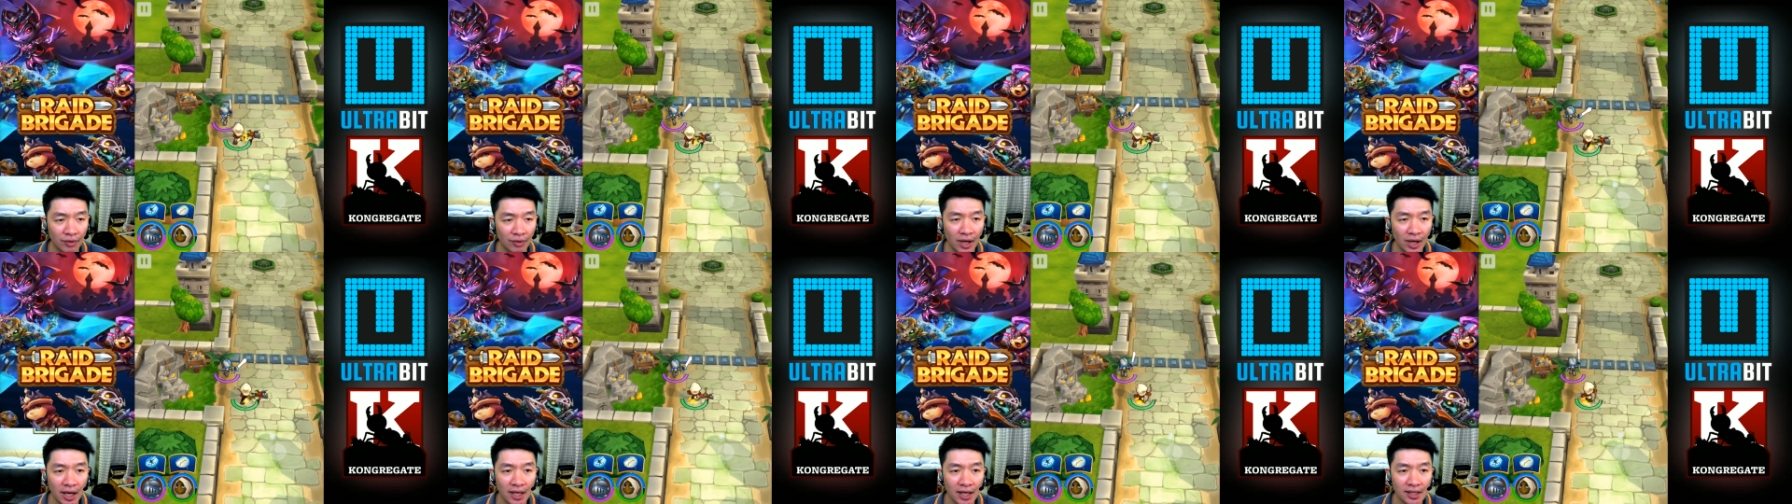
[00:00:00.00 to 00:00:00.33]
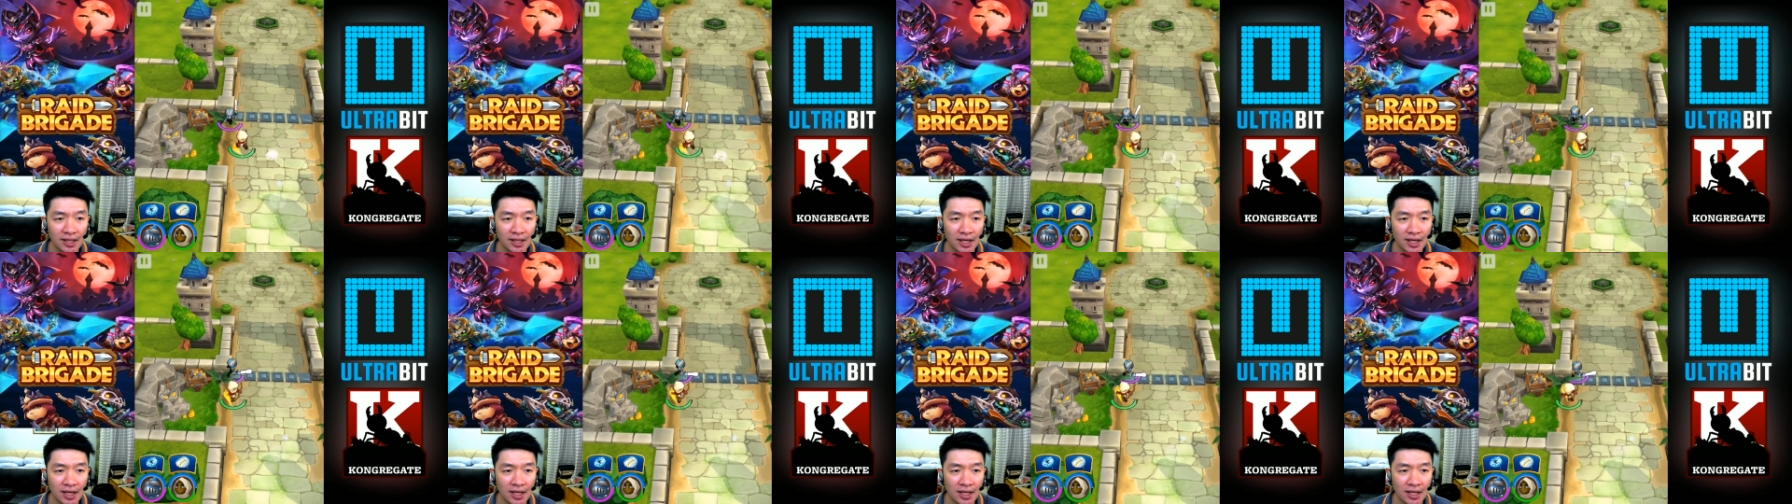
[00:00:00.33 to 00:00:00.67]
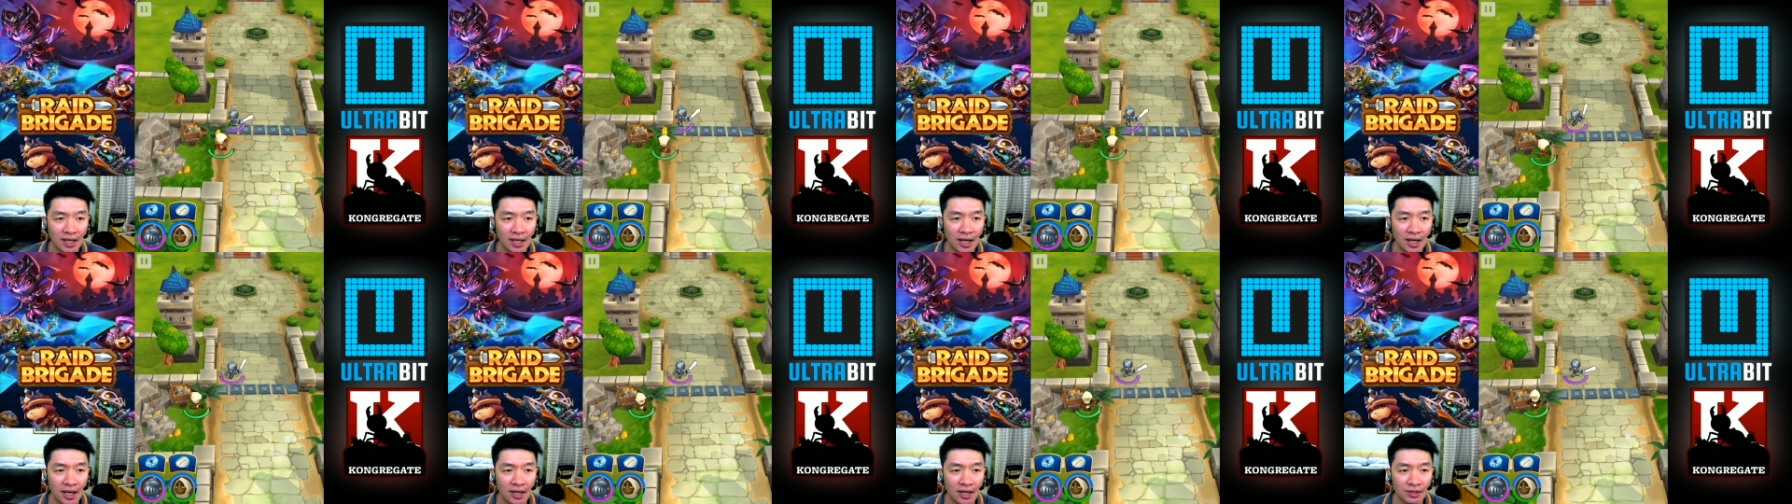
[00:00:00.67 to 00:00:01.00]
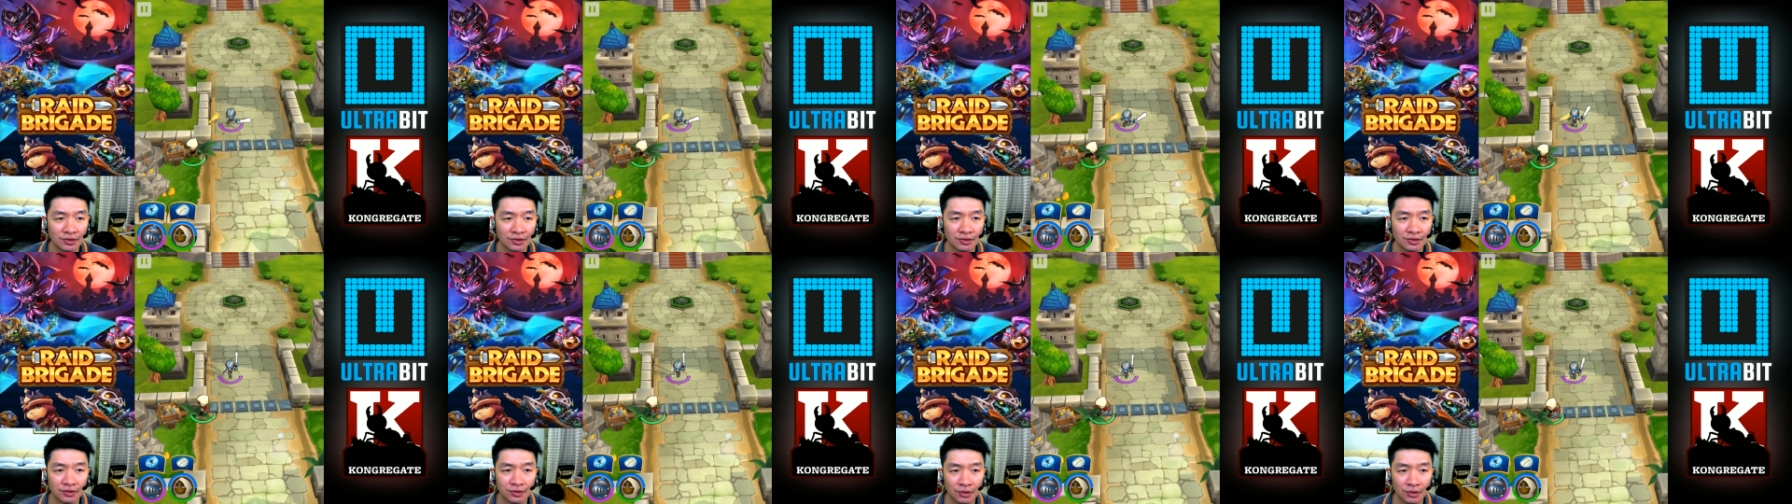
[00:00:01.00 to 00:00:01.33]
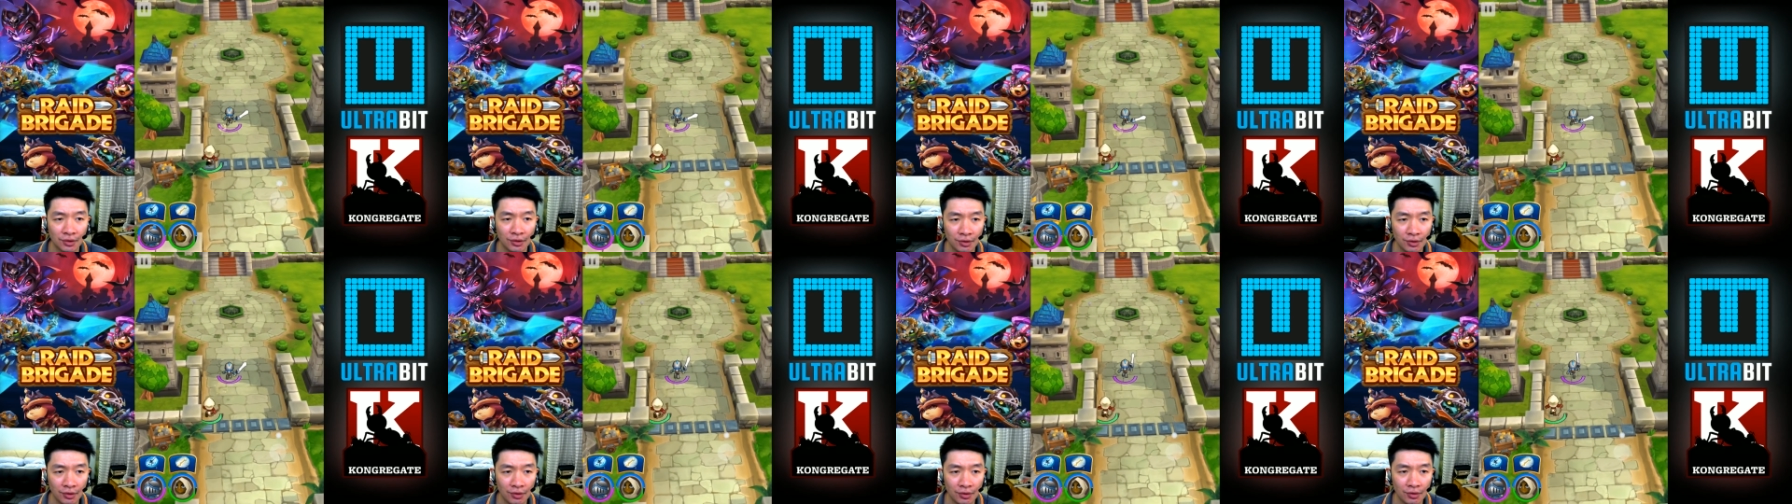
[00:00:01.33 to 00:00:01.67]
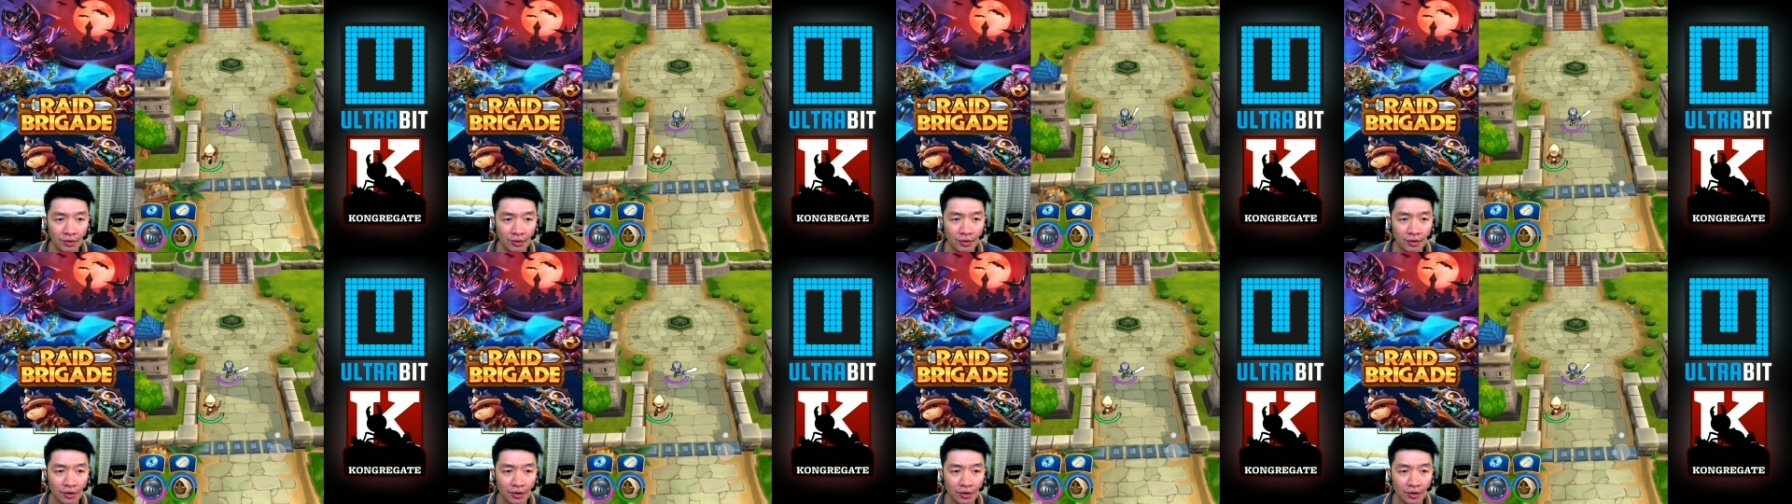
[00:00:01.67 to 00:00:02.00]
Why they are
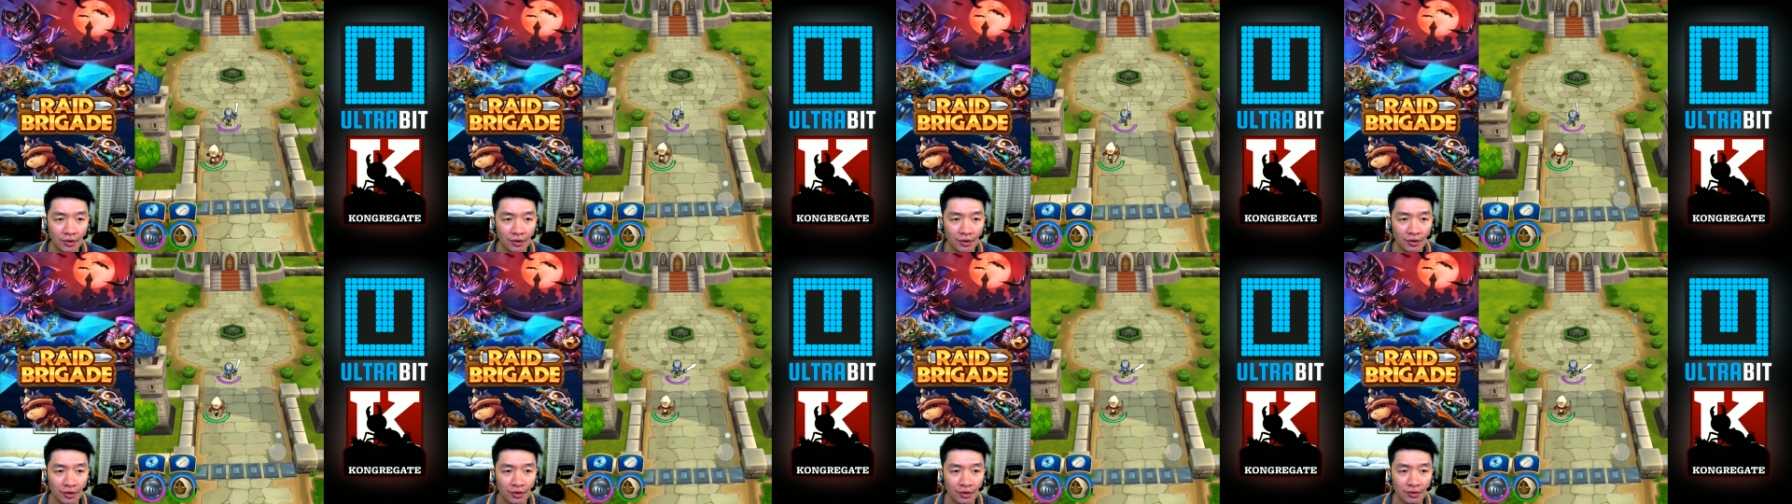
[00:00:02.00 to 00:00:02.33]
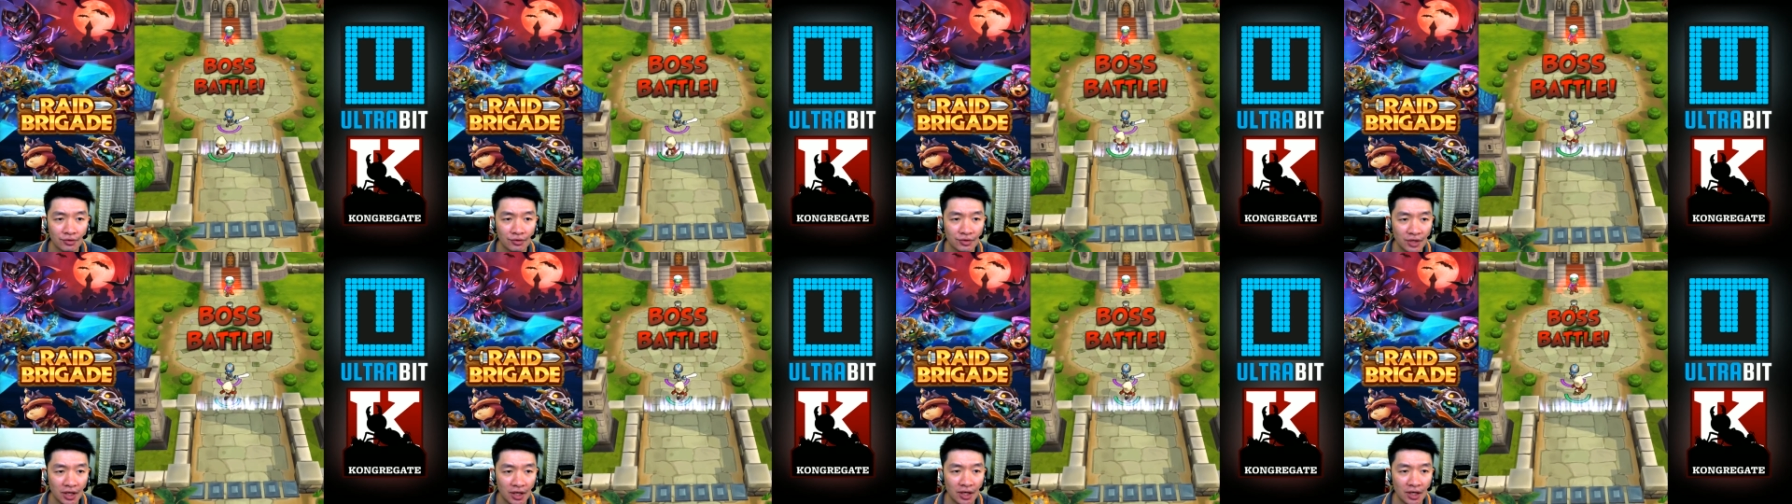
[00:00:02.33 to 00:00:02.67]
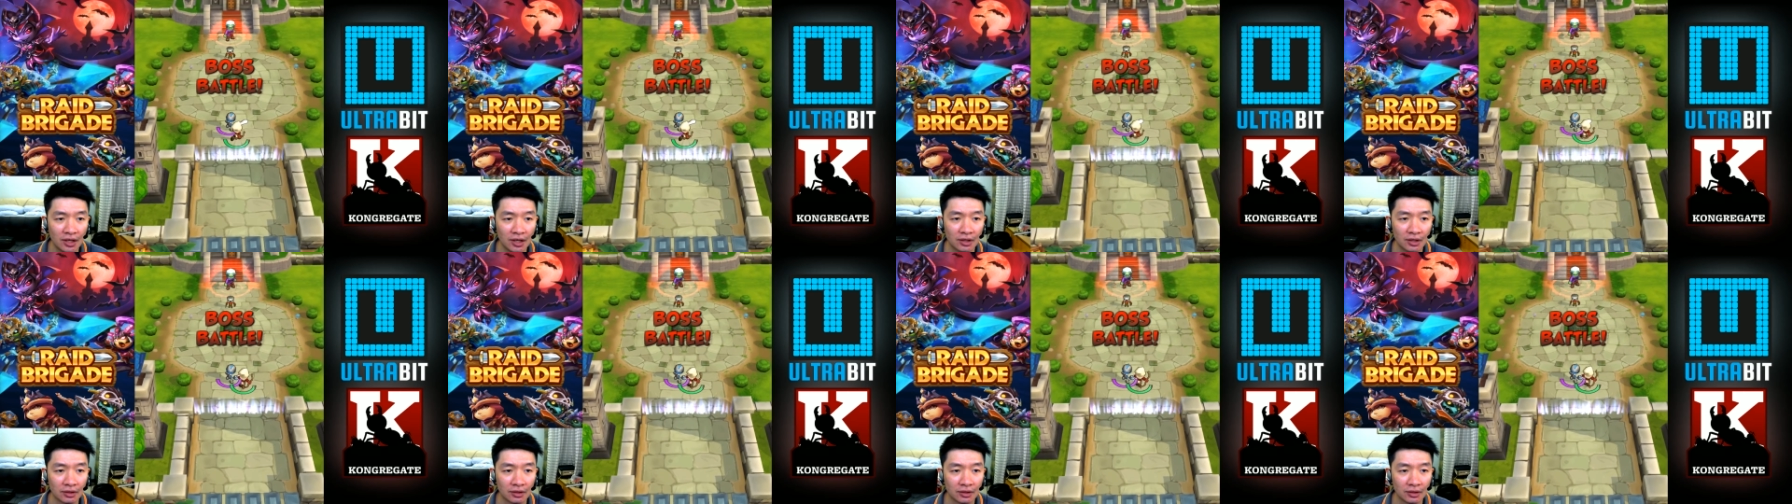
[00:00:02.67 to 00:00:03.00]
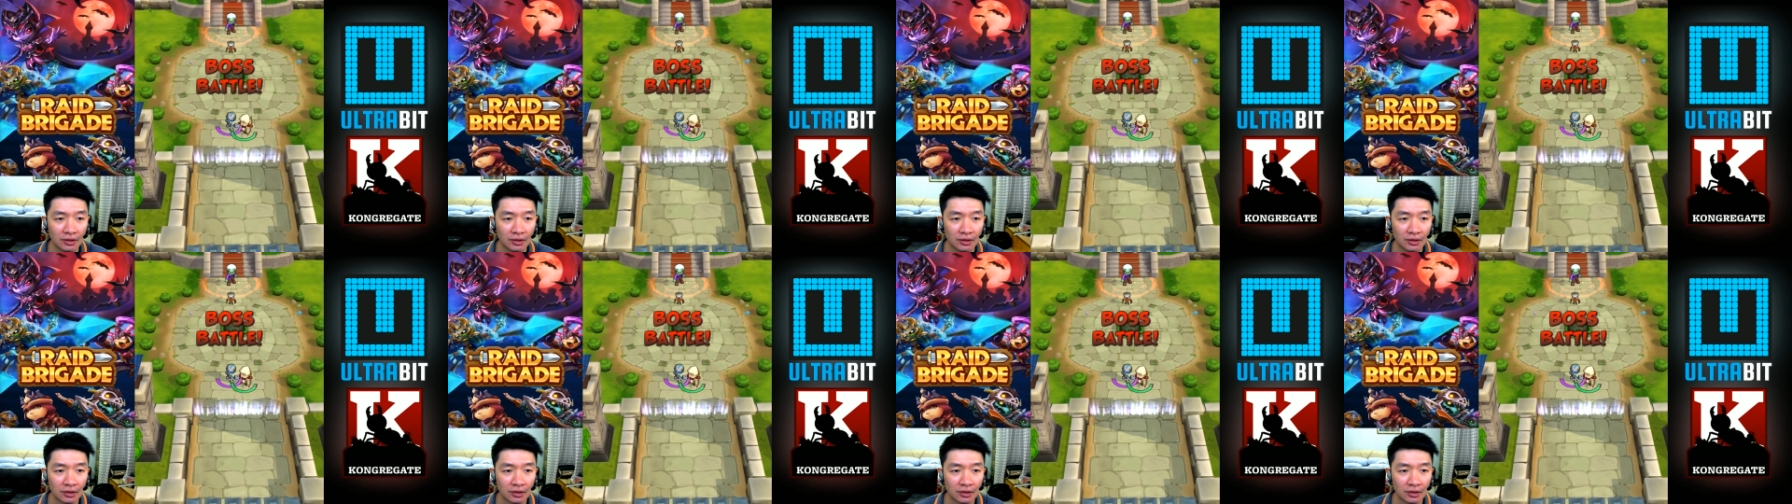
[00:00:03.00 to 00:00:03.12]
so dark?